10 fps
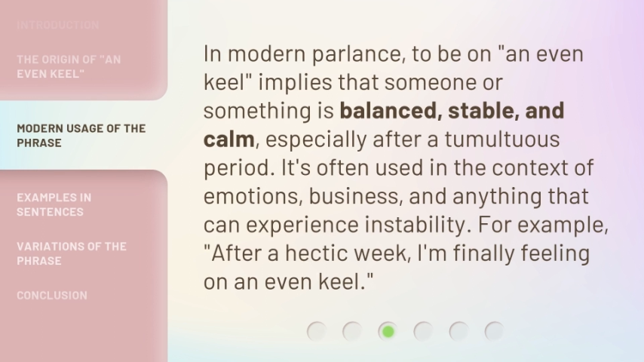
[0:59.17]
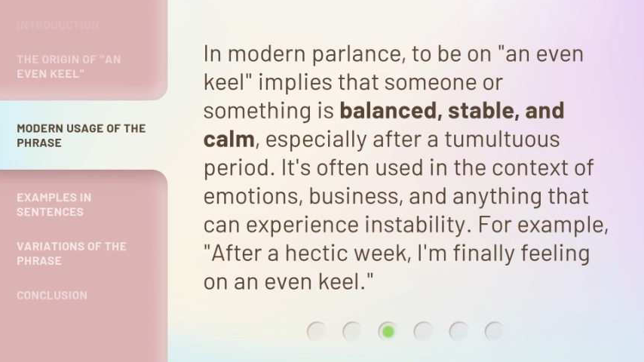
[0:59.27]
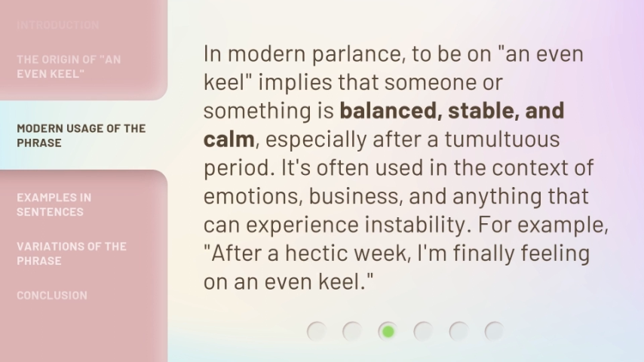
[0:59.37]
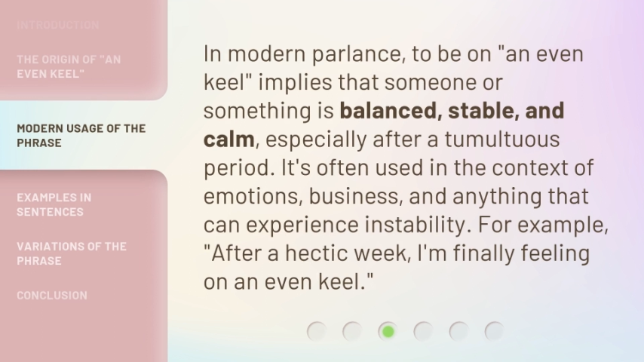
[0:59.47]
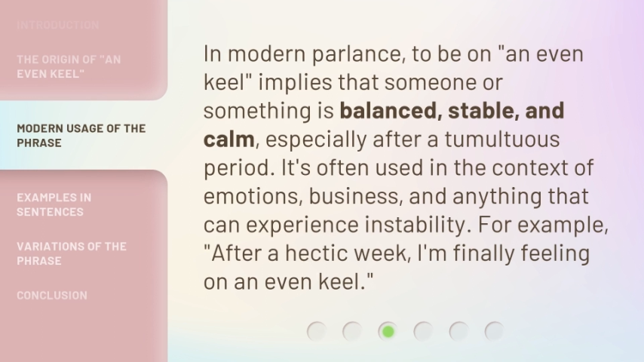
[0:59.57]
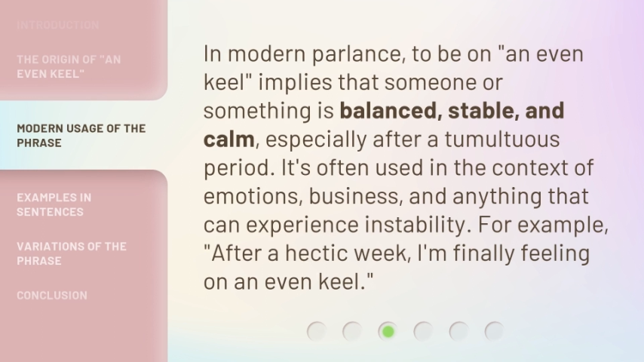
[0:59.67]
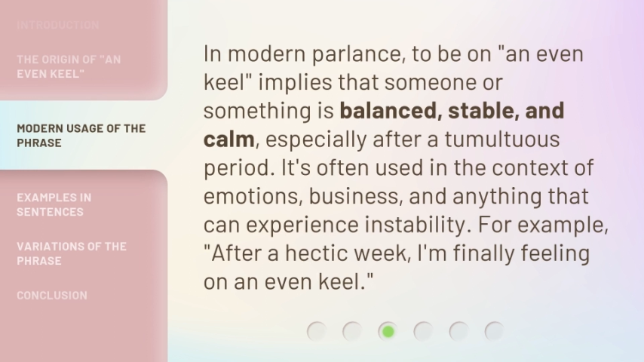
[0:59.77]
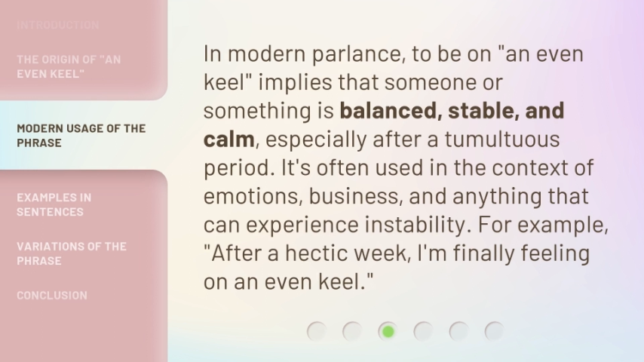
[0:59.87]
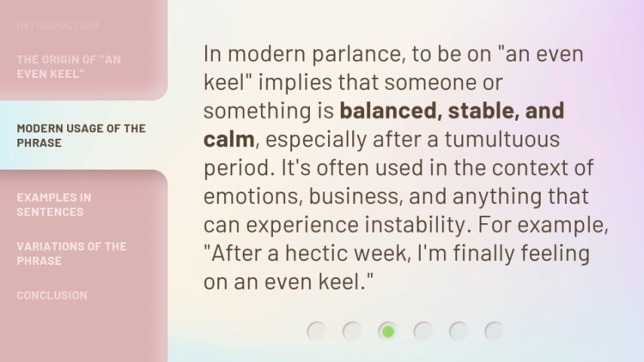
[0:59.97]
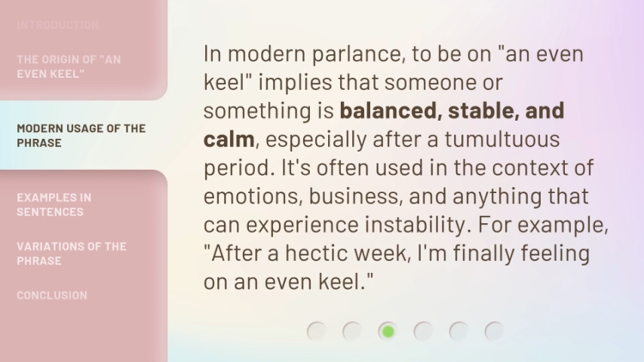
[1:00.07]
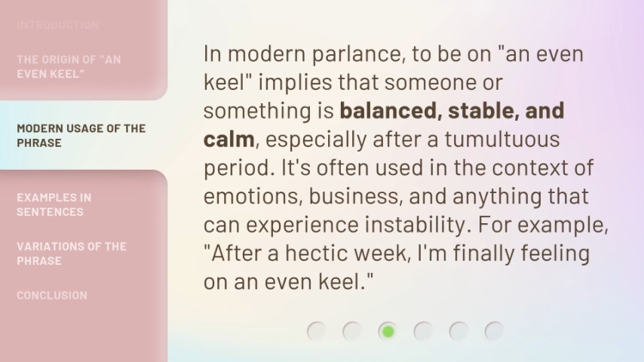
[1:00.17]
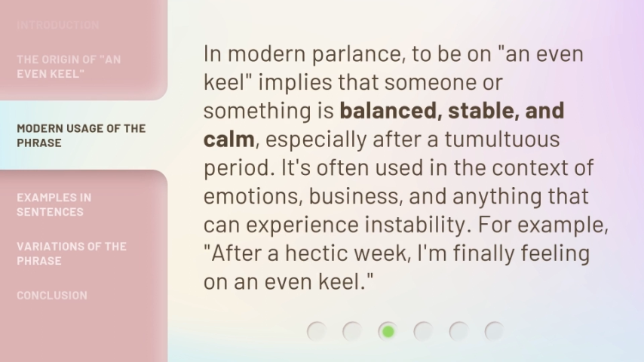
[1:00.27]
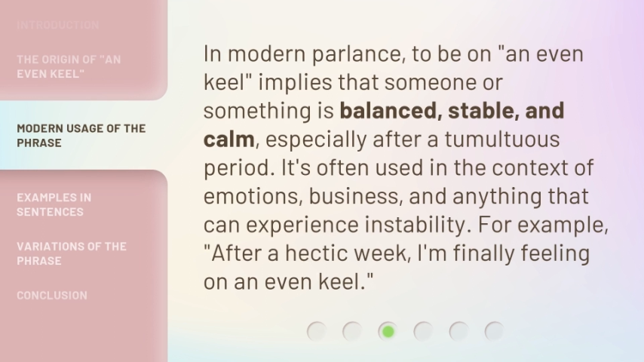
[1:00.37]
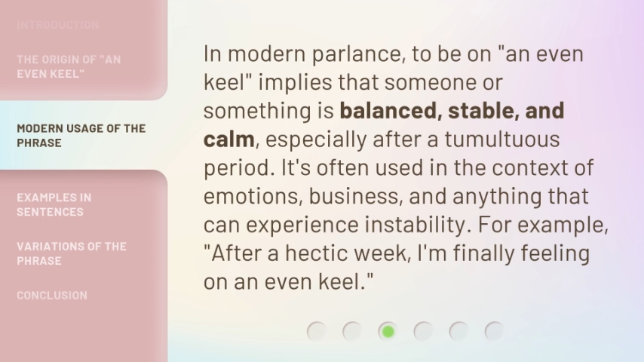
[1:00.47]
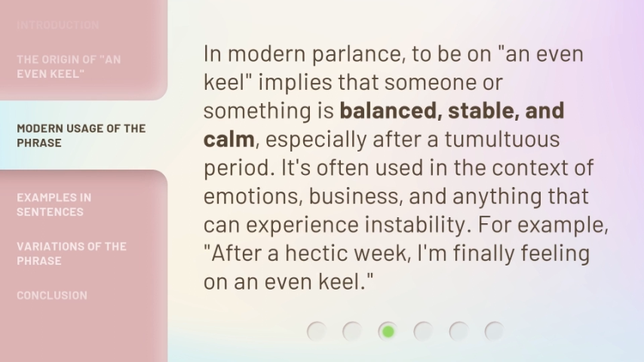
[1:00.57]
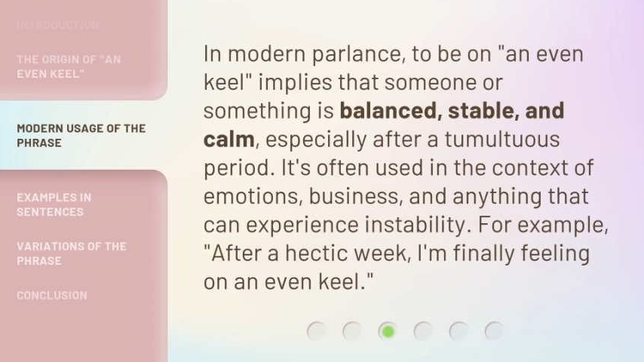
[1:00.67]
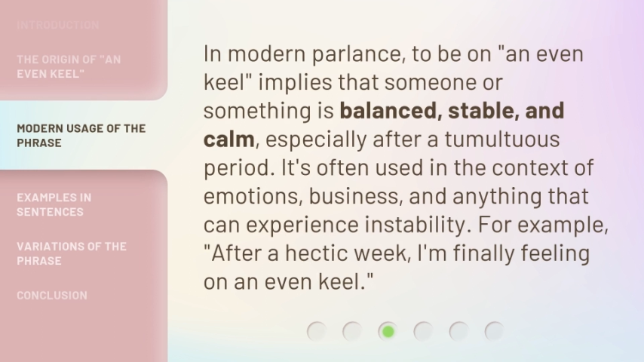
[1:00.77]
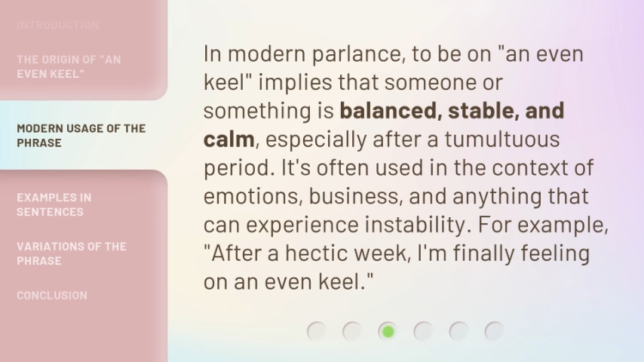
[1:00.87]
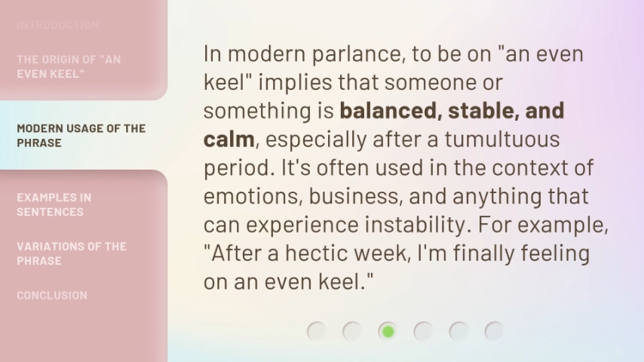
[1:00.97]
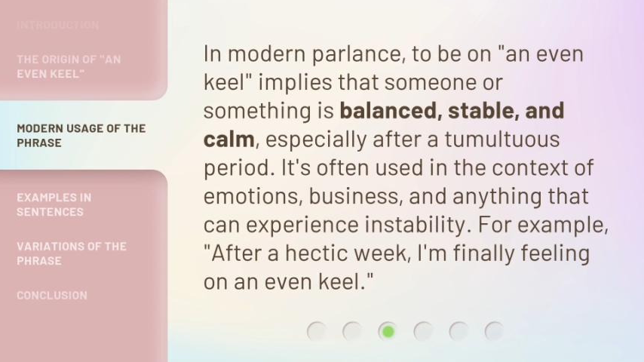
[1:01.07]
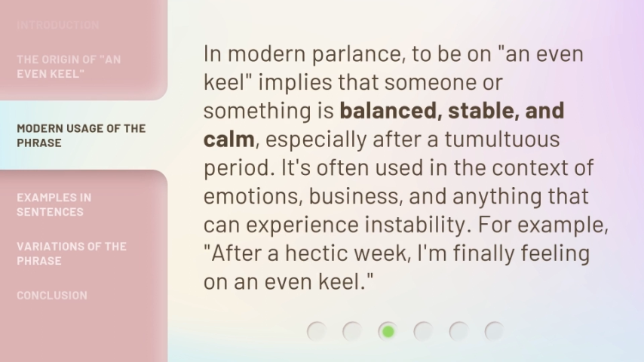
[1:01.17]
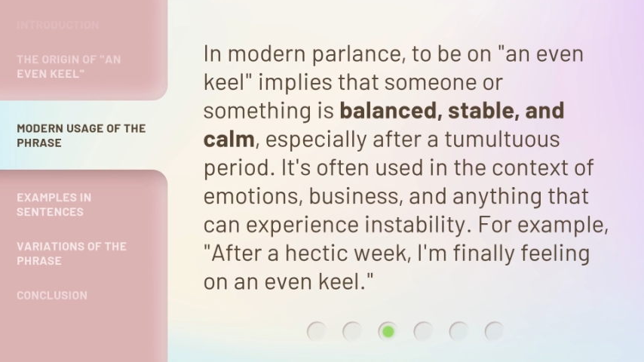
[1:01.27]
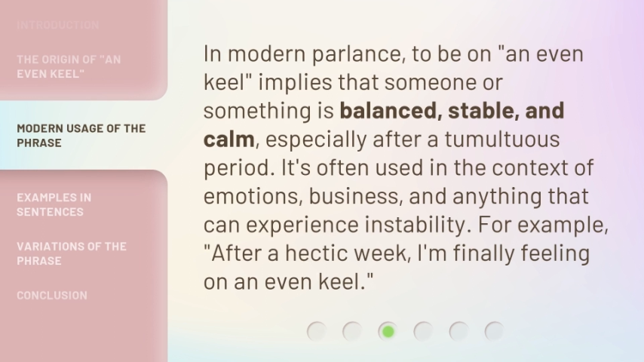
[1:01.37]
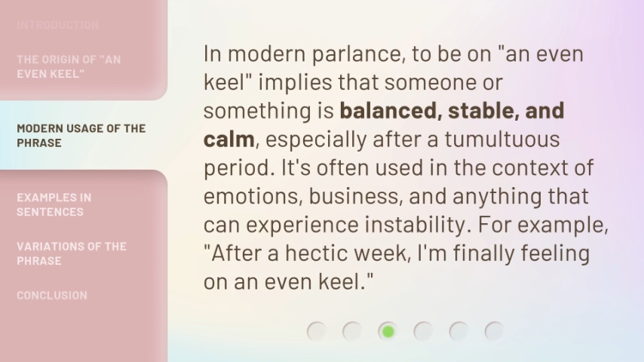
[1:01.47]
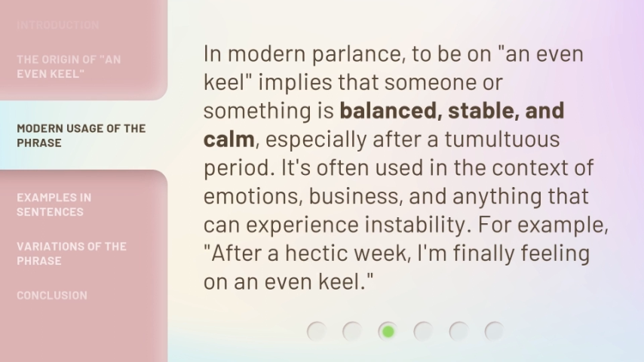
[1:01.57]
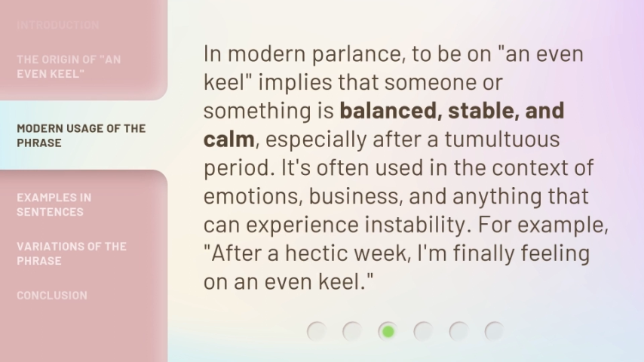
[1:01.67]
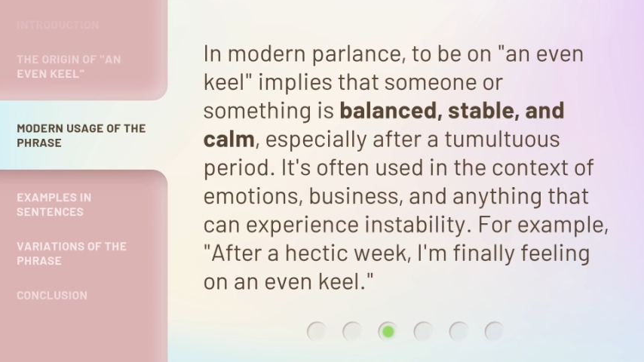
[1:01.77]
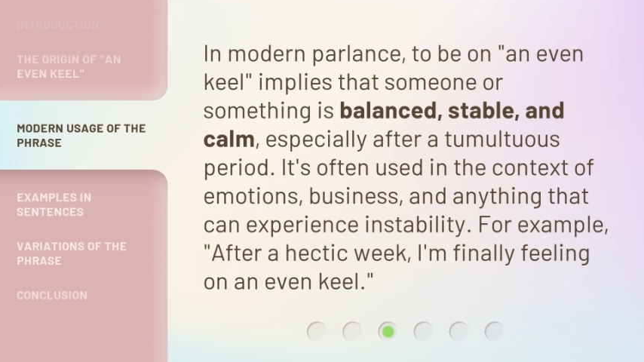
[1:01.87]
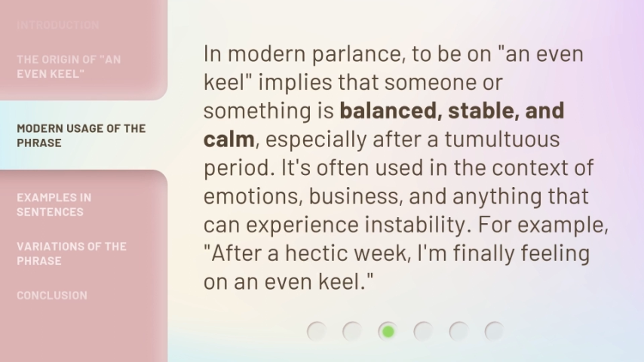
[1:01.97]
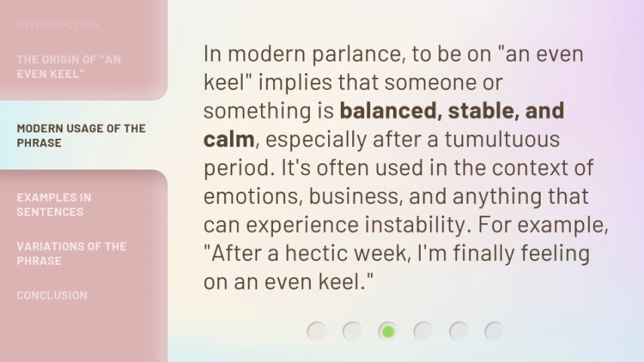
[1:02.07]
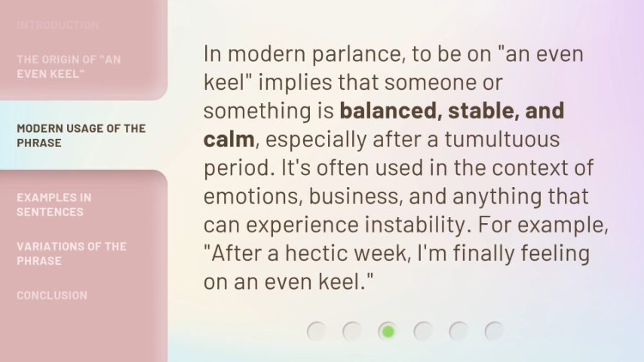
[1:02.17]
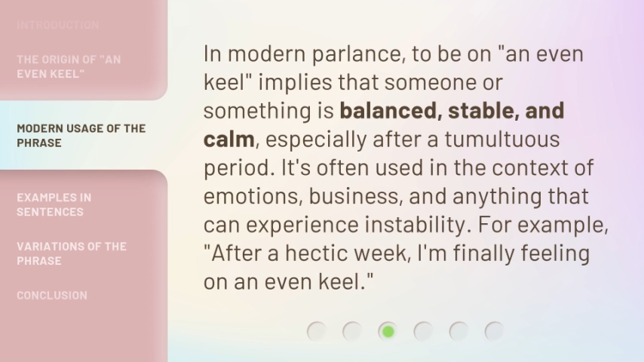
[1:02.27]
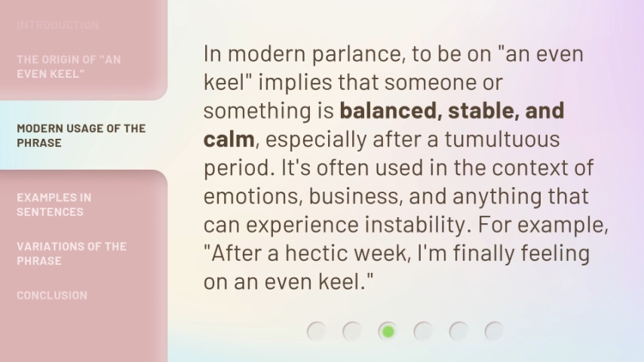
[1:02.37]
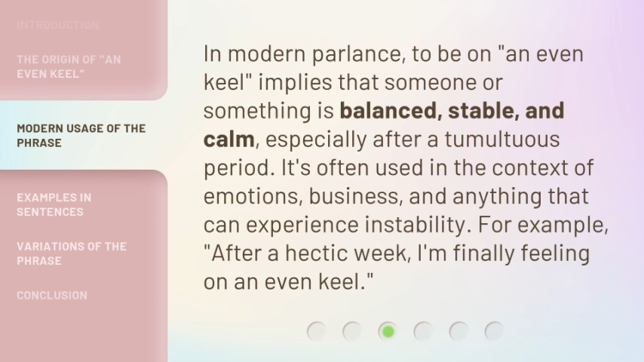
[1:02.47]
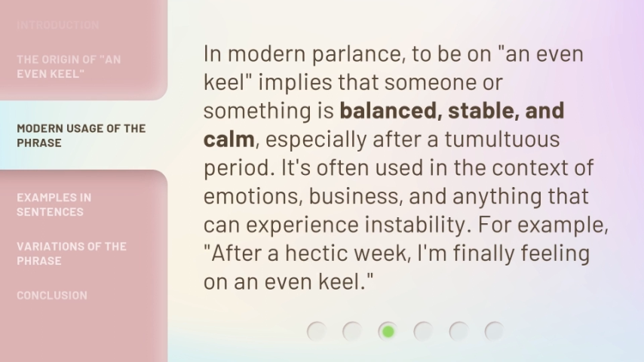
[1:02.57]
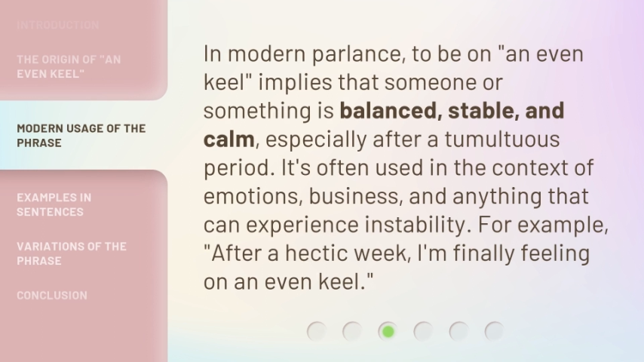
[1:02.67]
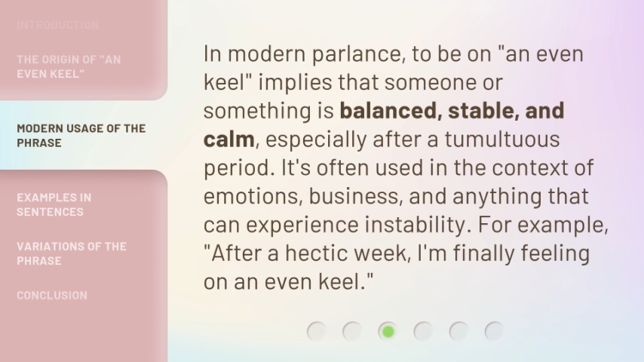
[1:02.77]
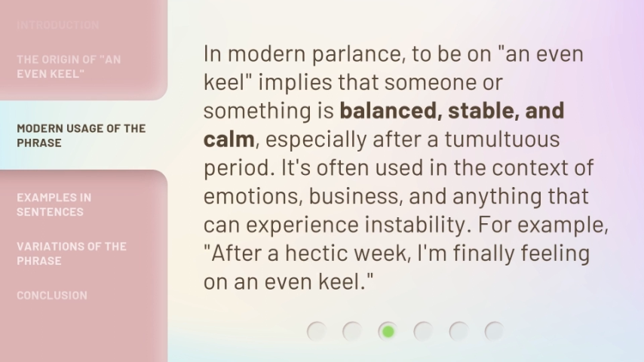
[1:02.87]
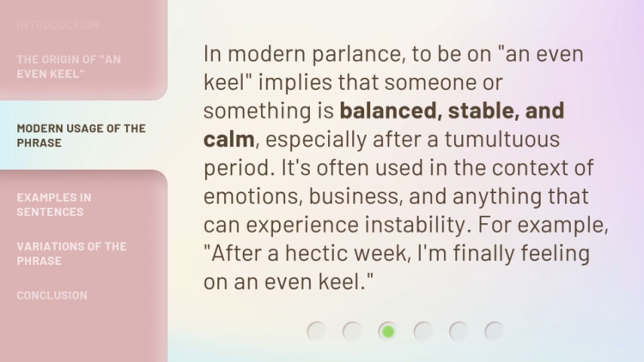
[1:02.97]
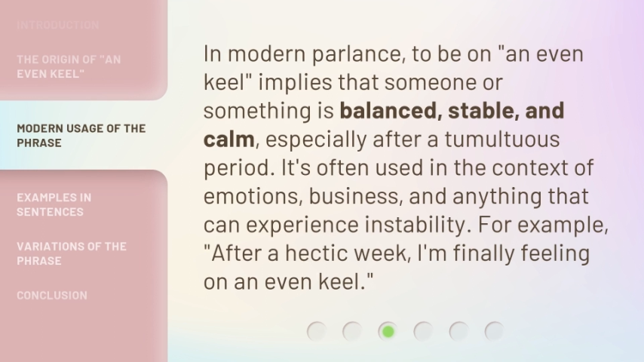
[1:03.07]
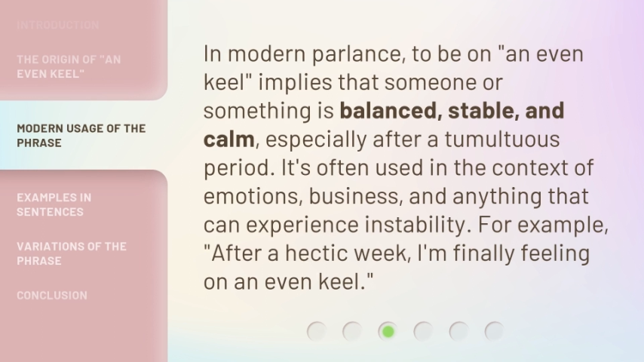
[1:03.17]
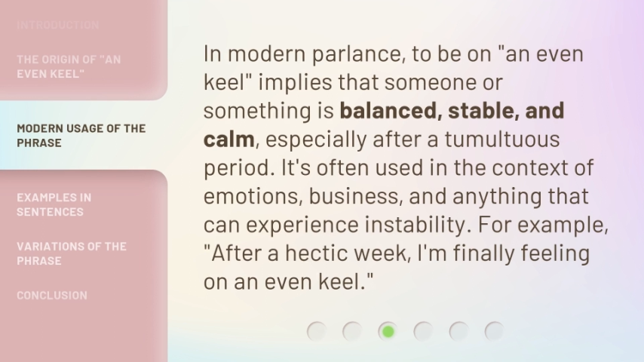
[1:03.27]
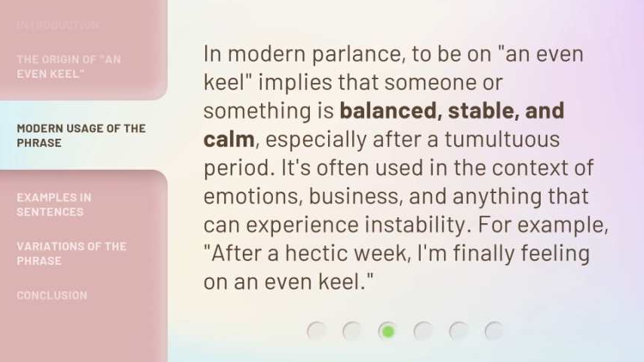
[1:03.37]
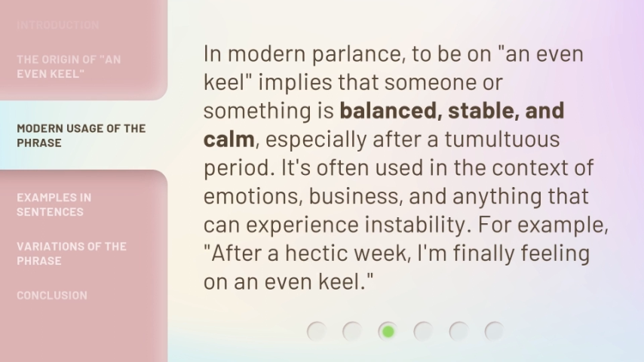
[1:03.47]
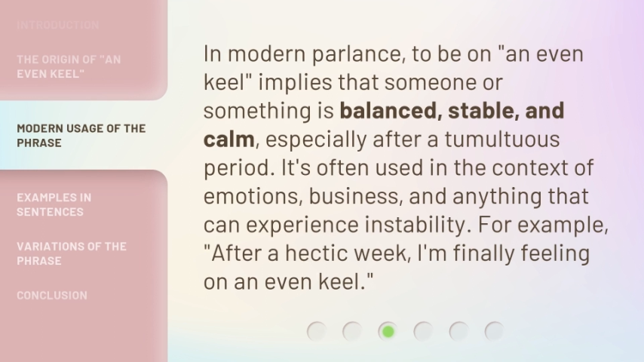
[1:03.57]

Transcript: [unreadable: no face in view]